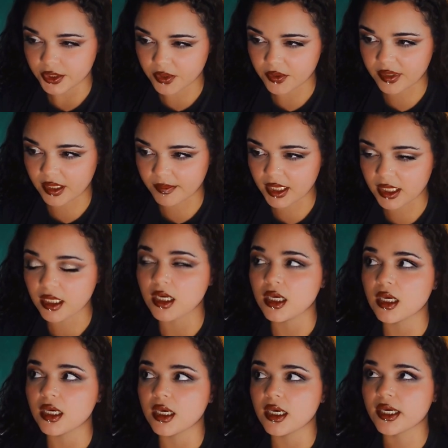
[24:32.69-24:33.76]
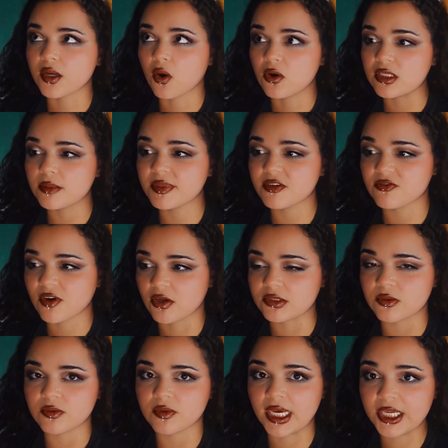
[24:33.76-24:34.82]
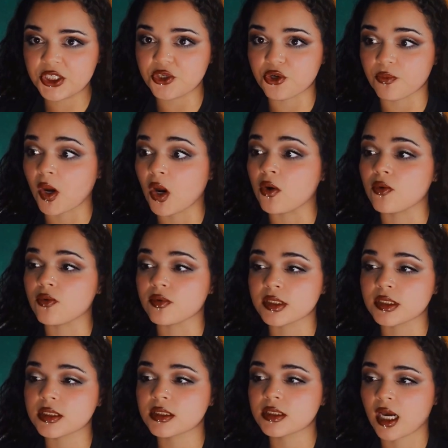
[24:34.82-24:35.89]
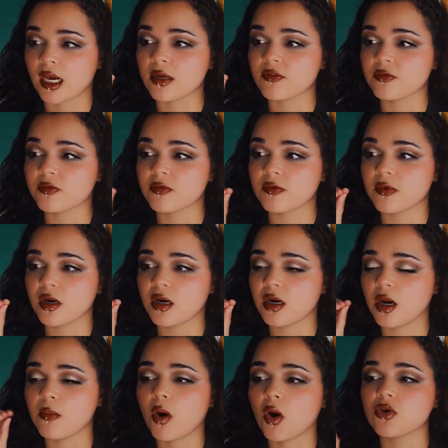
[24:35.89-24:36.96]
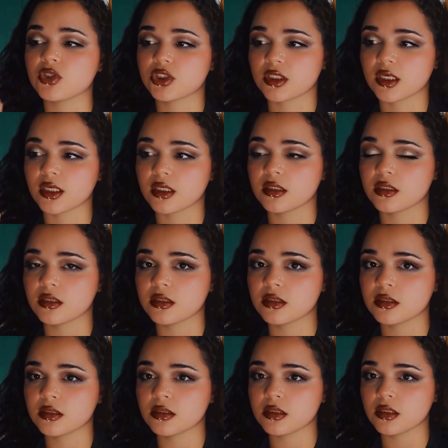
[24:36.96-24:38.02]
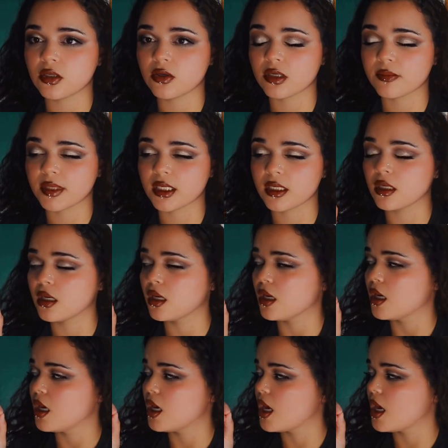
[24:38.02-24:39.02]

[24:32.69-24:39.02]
You know what I mean? Can only be felt in your bones kind of emotion. You know what I mean?